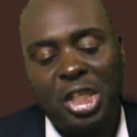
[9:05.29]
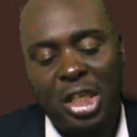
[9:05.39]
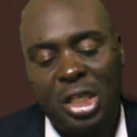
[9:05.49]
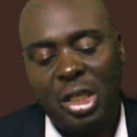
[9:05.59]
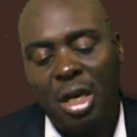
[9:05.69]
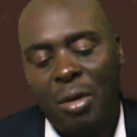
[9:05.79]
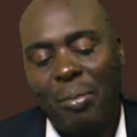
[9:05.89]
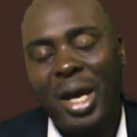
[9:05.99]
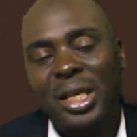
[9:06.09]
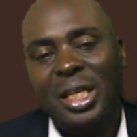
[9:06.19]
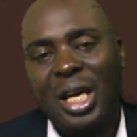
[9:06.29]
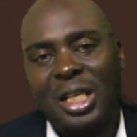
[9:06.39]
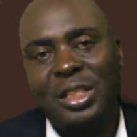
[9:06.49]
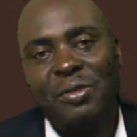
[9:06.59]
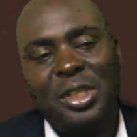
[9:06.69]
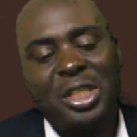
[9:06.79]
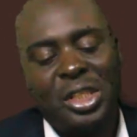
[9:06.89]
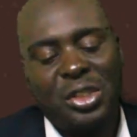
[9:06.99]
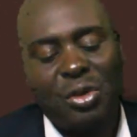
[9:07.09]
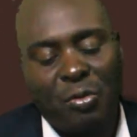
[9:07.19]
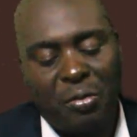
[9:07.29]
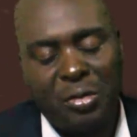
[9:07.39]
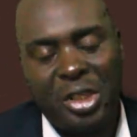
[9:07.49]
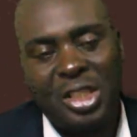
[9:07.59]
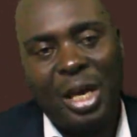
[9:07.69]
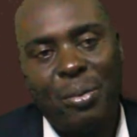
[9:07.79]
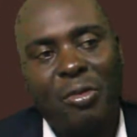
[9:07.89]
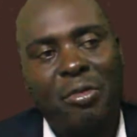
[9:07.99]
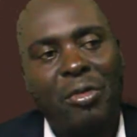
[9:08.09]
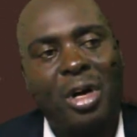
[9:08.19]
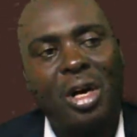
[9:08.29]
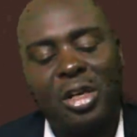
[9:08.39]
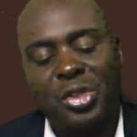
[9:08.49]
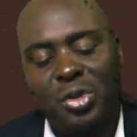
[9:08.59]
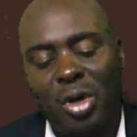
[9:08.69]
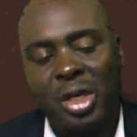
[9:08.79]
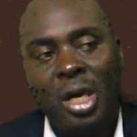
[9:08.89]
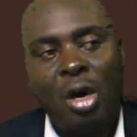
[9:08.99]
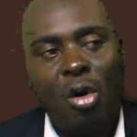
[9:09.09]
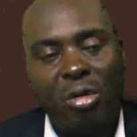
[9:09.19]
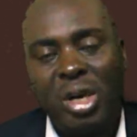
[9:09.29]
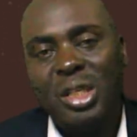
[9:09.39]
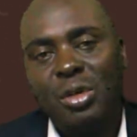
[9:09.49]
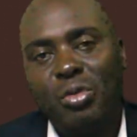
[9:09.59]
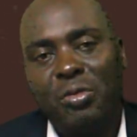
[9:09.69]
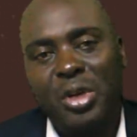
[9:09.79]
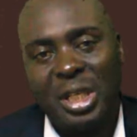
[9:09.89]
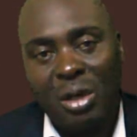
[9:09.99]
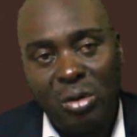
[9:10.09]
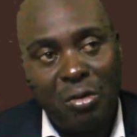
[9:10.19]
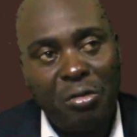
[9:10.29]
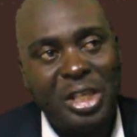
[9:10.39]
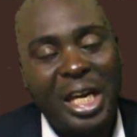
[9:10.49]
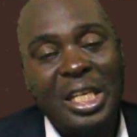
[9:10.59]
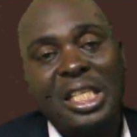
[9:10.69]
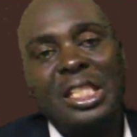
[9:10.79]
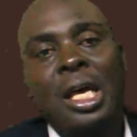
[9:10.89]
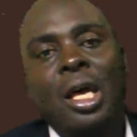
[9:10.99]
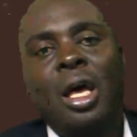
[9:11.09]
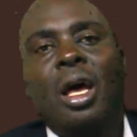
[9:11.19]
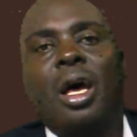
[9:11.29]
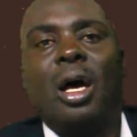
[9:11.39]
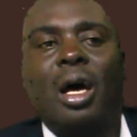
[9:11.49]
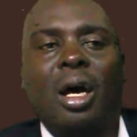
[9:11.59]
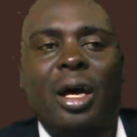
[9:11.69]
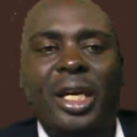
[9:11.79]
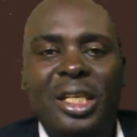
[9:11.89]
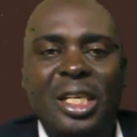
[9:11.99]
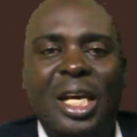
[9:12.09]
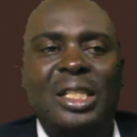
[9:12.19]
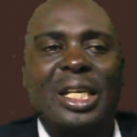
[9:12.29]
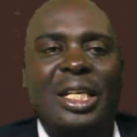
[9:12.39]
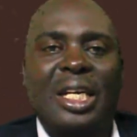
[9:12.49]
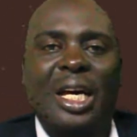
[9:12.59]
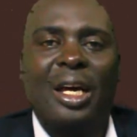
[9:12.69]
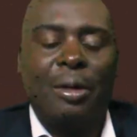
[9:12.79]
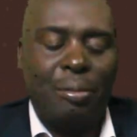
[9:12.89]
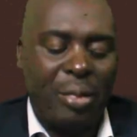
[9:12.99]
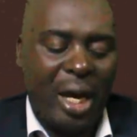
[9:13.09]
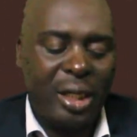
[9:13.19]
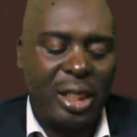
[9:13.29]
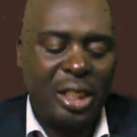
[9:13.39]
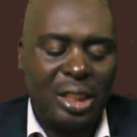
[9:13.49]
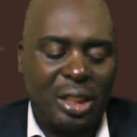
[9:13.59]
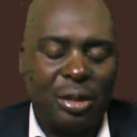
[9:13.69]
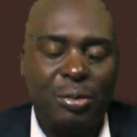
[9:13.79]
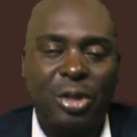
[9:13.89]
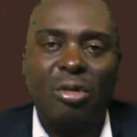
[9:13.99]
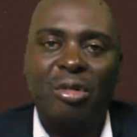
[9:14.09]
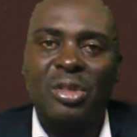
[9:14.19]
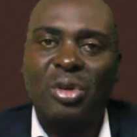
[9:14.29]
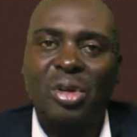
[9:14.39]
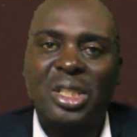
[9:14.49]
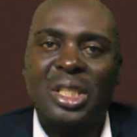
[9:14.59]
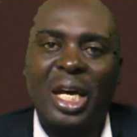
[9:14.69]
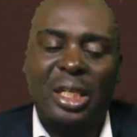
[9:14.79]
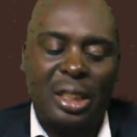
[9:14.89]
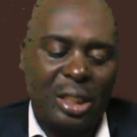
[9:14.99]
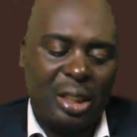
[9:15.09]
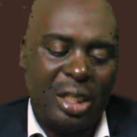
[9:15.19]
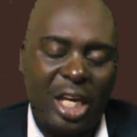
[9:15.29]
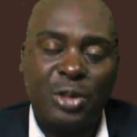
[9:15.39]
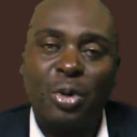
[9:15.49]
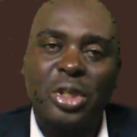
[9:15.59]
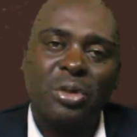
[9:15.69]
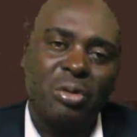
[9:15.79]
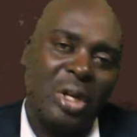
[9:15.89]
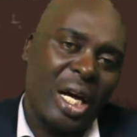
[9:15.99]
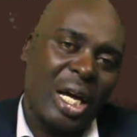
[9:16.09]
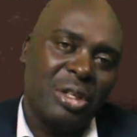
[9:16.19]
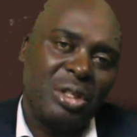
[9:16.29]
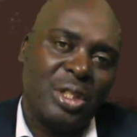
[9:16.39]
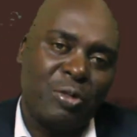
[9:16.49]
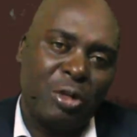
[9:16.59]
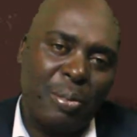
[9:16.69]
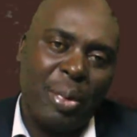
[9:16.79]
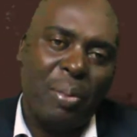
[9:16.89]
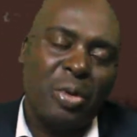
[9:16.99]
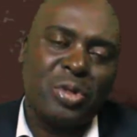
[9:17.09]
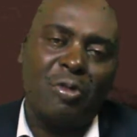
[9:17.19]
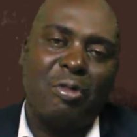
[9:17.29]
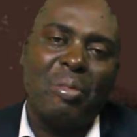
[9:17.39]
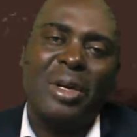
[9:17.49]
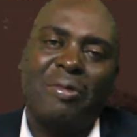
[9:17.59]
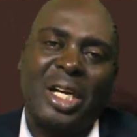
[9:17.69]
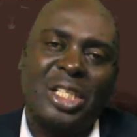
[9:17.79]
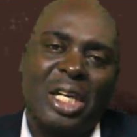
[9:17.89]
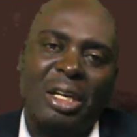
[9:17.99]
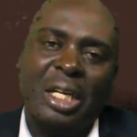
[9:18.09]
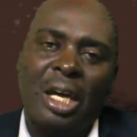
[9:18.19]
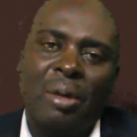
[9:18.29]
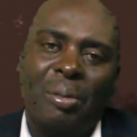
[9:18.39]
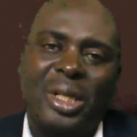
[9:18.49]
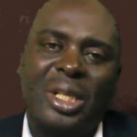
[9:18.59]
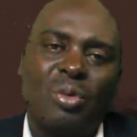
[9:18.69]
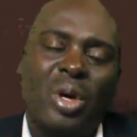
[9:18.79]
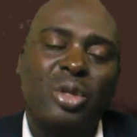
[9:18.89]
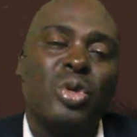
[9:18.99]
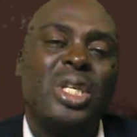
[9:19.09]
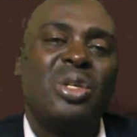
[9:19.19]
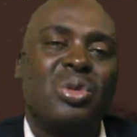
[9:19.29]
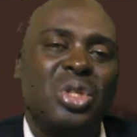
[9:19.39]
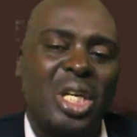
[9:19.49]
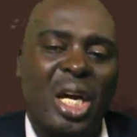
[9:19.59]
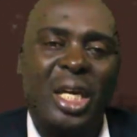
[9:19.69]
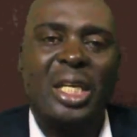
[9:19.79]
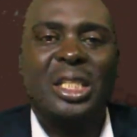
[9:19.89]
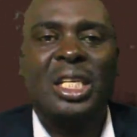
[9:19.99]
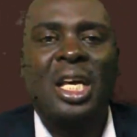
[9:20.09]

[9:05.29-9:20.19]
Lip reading: in mining activities of this type of stone. Already we've got a lot of Chinese, Indians that are buying this mineral resource, and they're exporting to their countries for the purpose of manufacturing. But then what we need to share is,